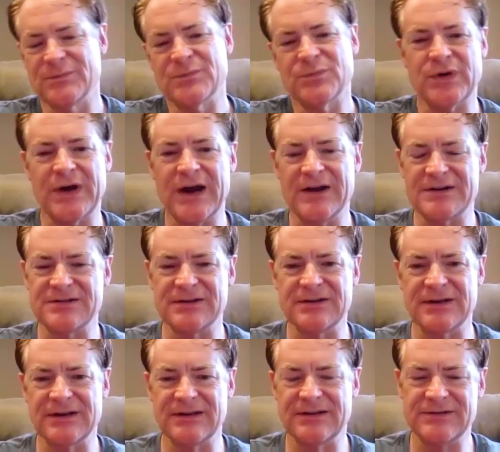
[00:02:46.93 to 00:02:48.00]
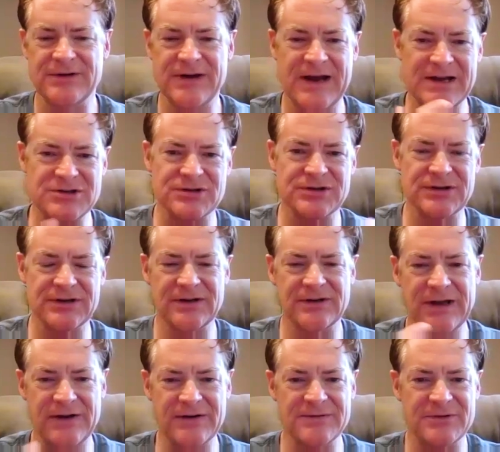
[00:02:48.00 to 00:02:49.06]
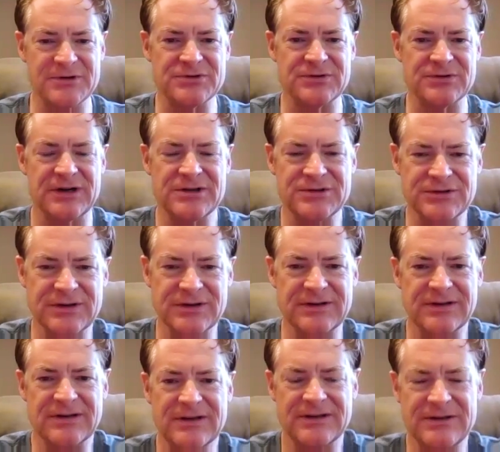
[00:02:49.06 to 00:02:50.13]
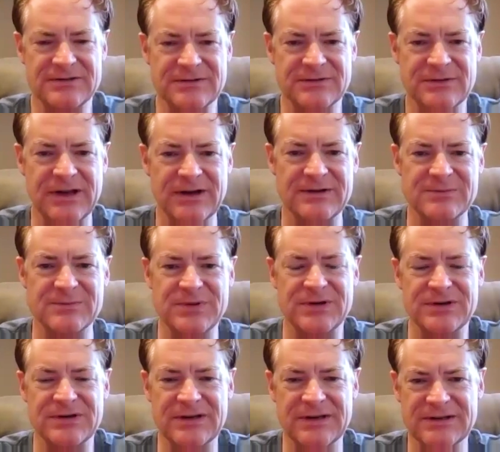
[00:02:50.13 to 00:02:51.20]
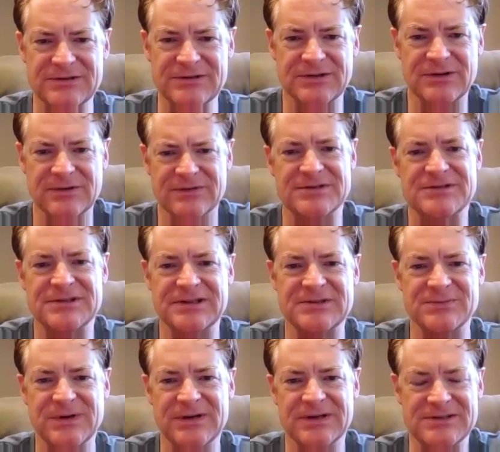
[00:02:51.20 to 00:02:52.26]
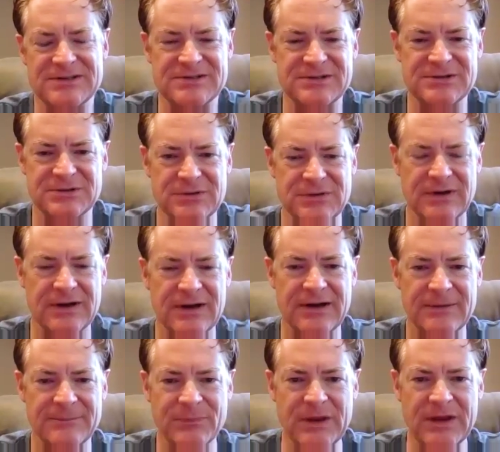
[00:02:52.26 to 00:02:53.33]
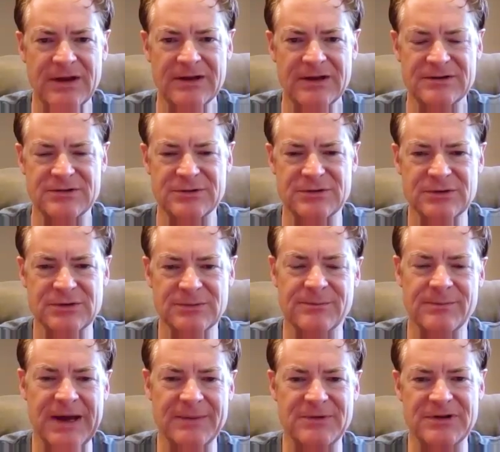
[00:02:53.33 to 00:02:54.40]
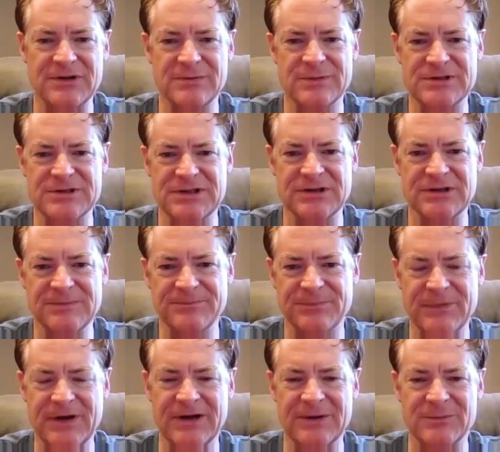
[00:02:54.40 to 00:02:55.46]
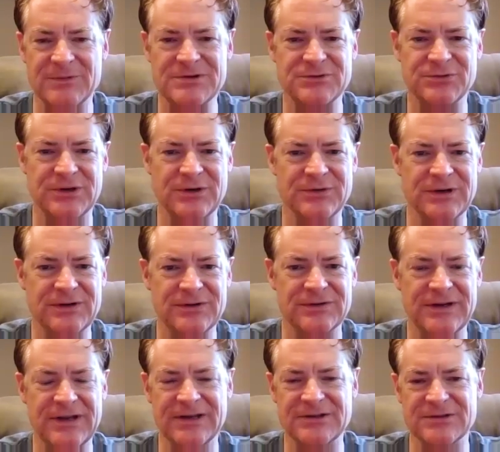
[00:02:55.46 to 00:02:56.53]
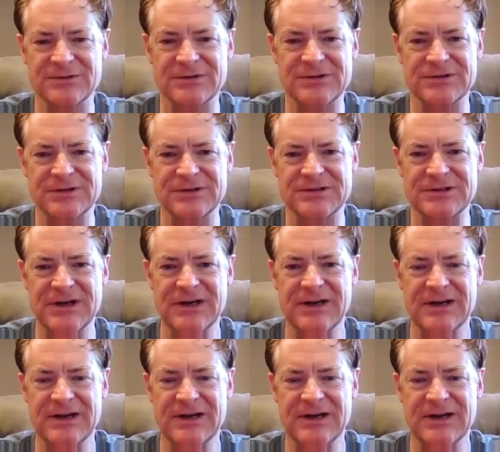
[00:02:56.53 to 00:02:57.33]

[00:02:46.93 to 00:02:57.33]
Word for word: prior to to Azure and cloud infrastructure and, and the use of cloud computing, it took over six months to um, to map the human genome, um, which is really critical in cancer research.